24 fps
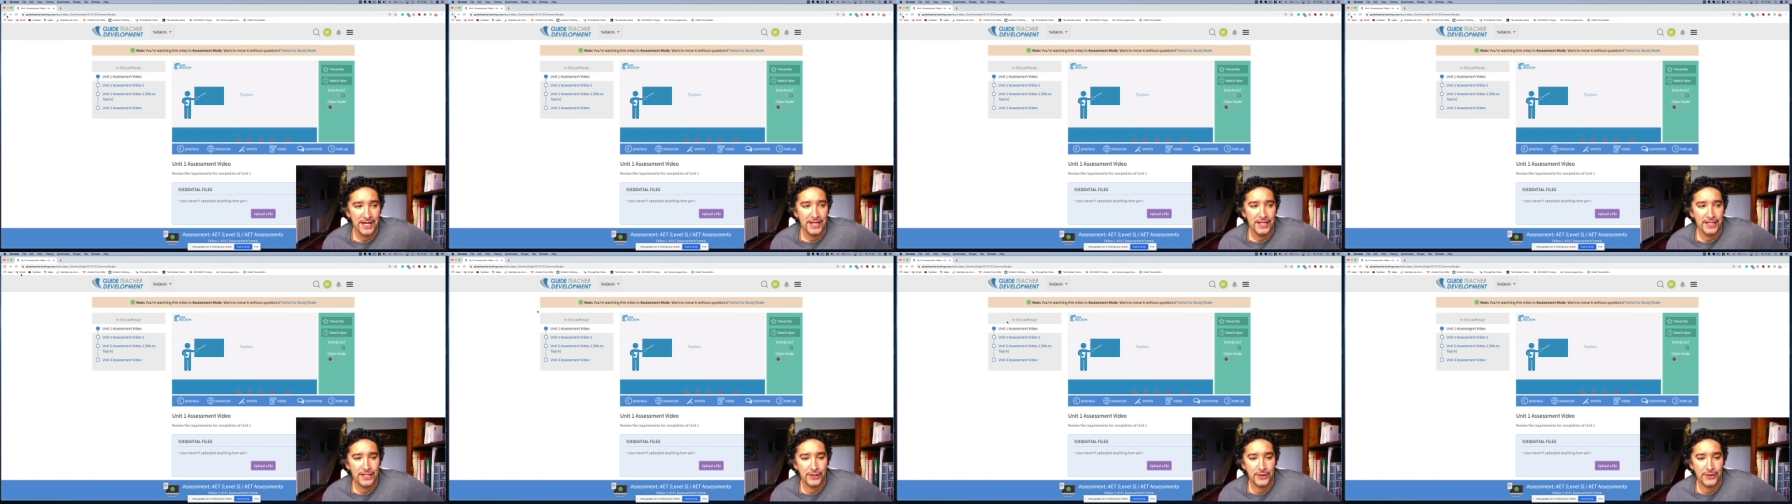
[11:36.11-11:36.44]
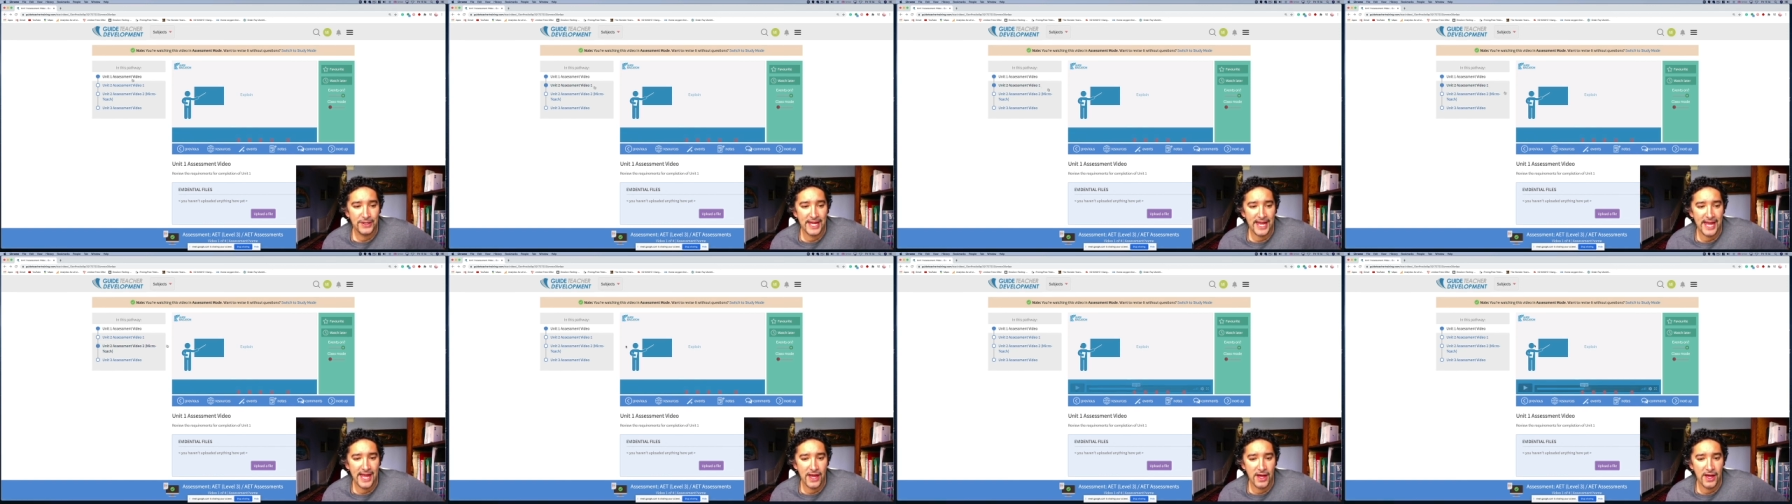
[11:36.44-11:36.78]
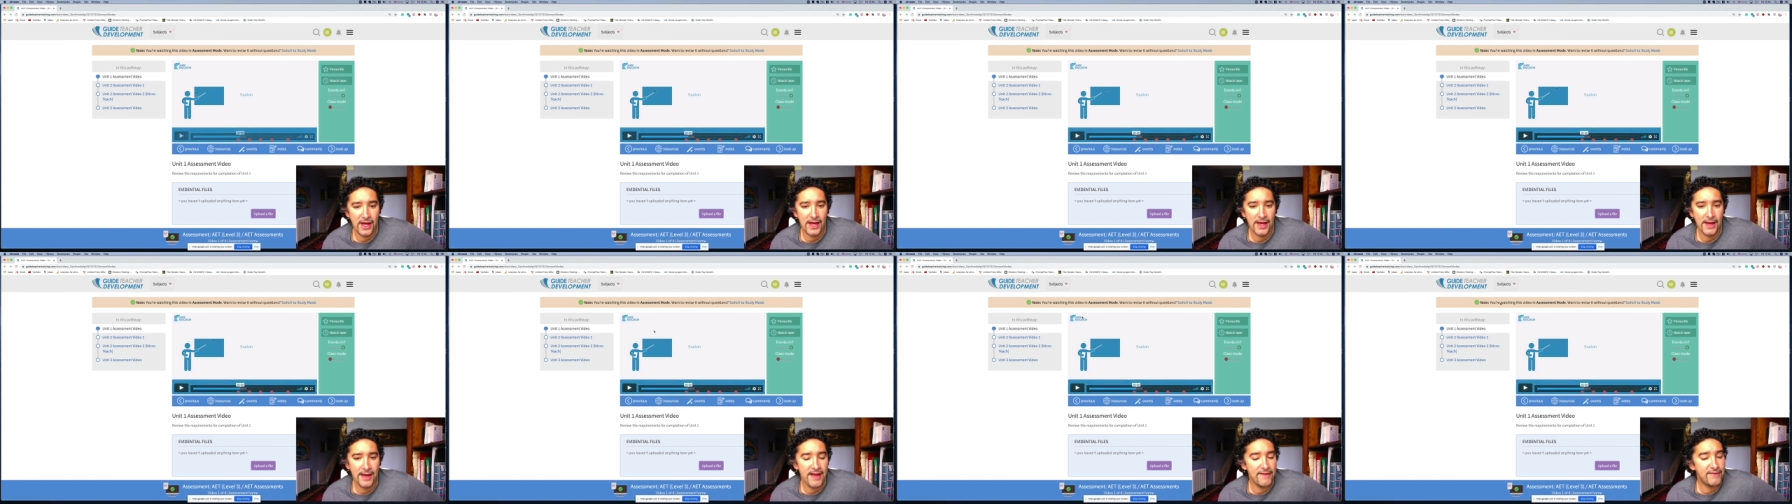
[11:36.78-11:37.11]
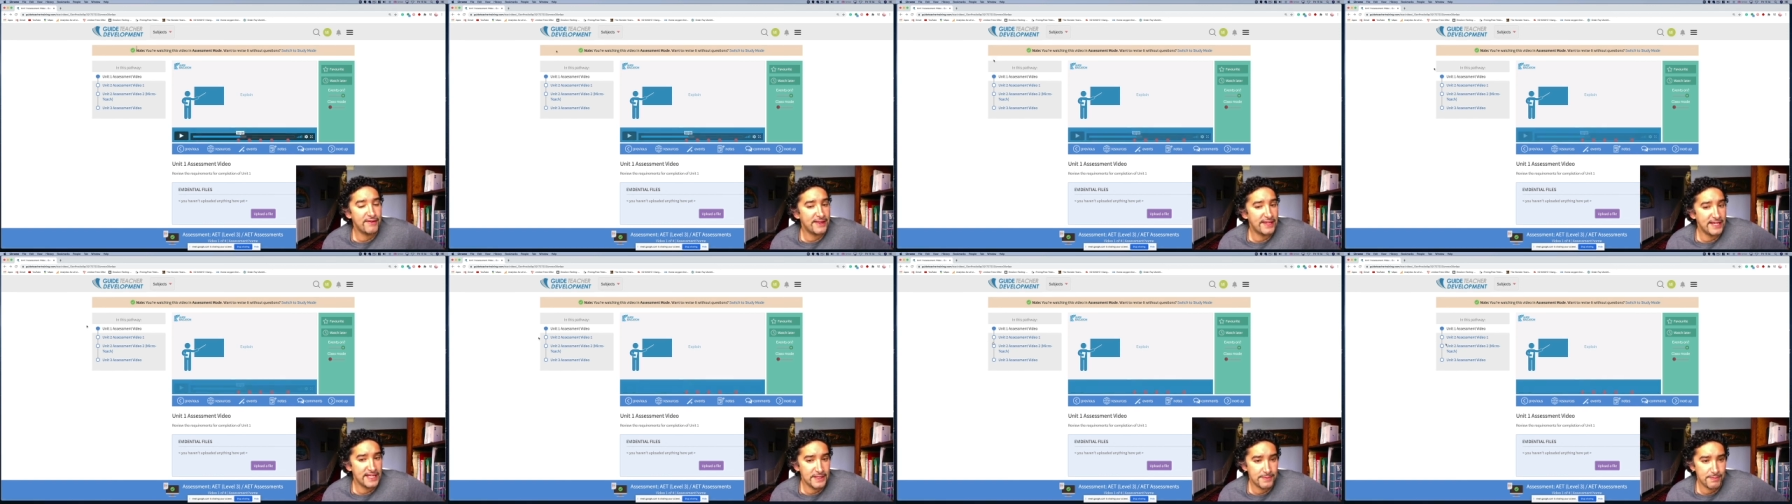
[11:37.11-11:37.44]
You get
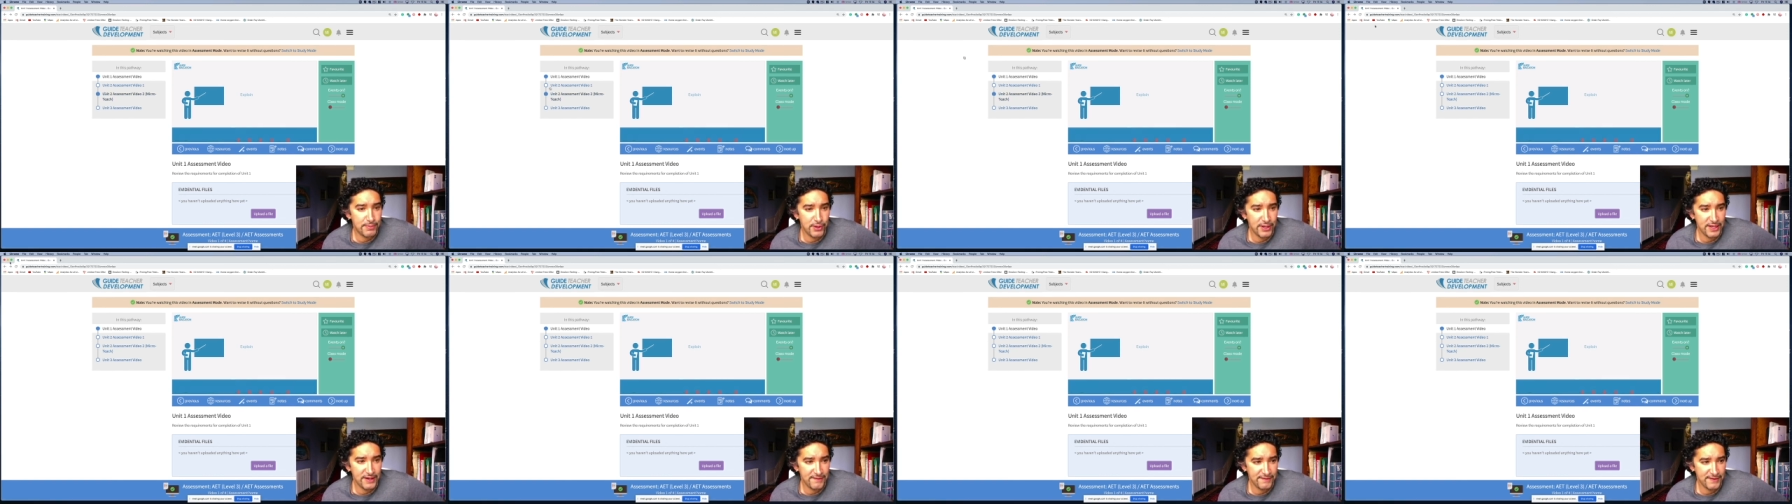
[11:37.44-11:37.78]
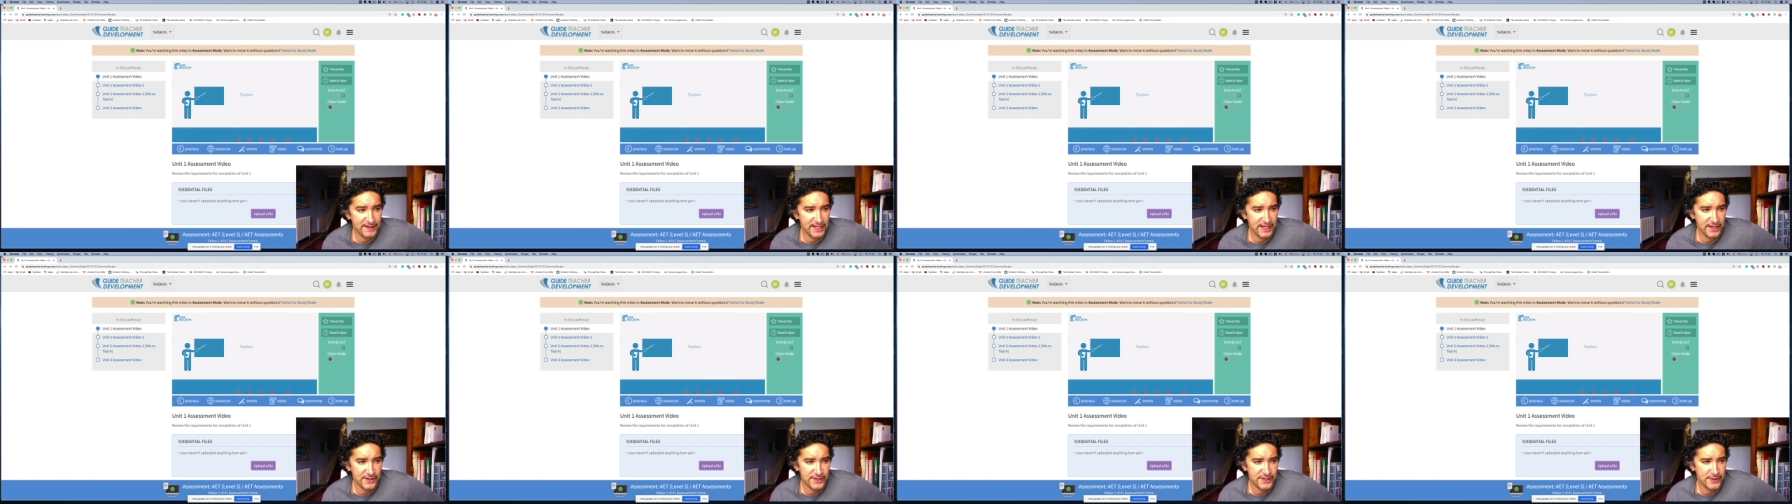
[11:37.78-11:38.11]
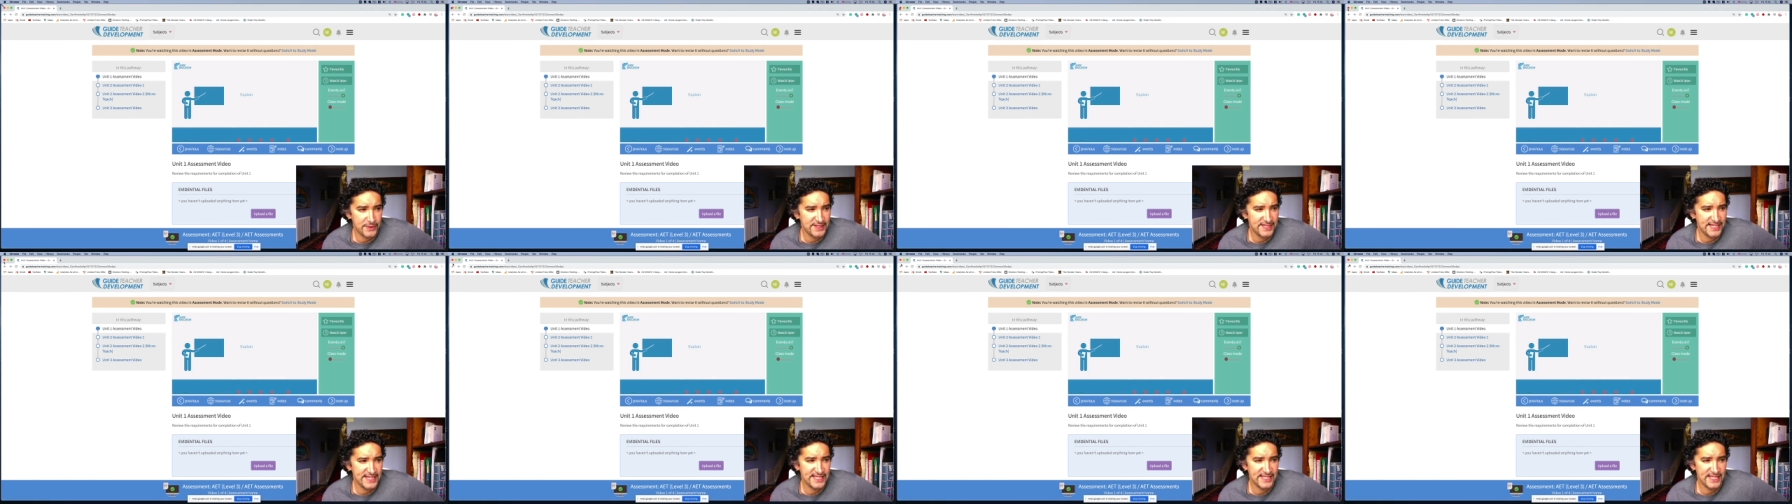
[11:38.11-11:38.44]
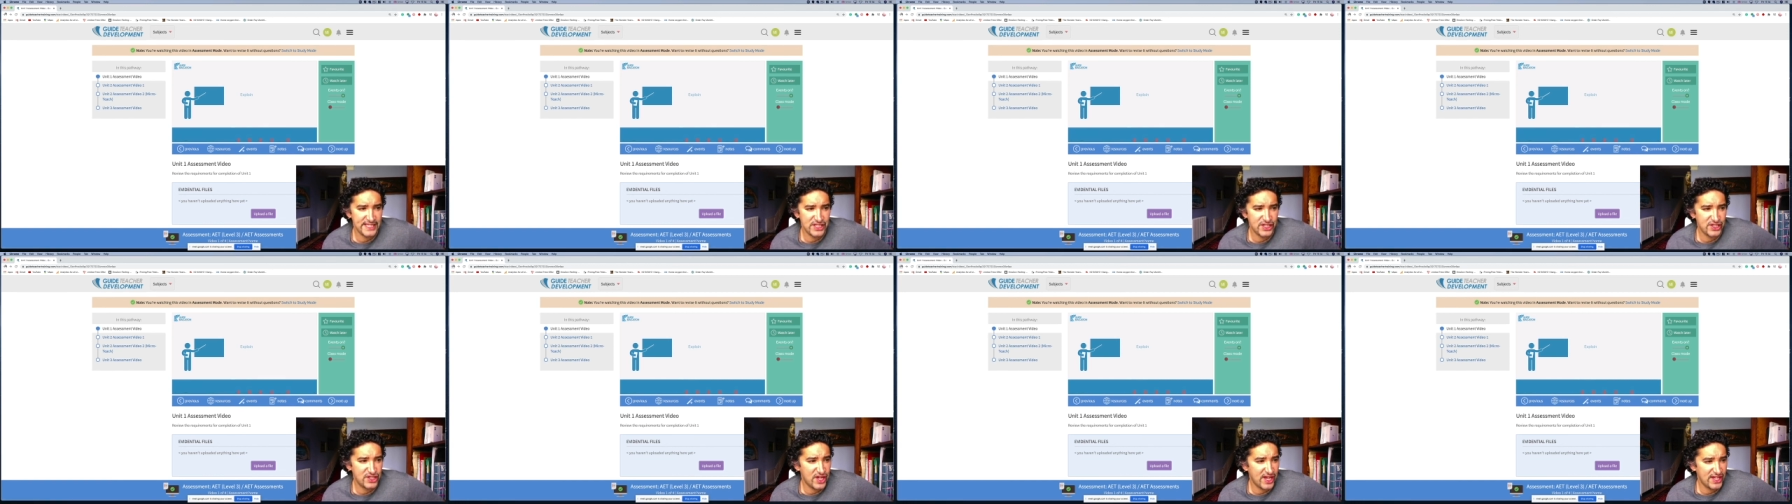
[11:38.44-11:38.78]
everything's put in a video, so it's easy
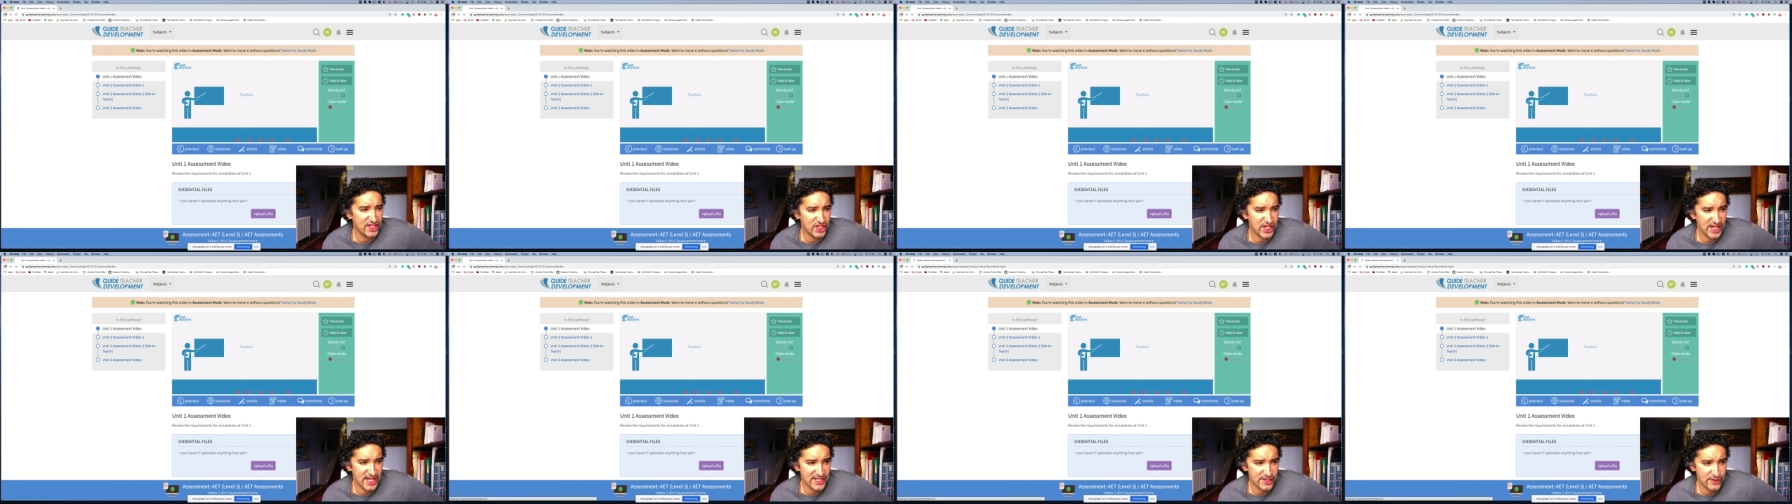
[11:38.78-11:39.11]
to digest.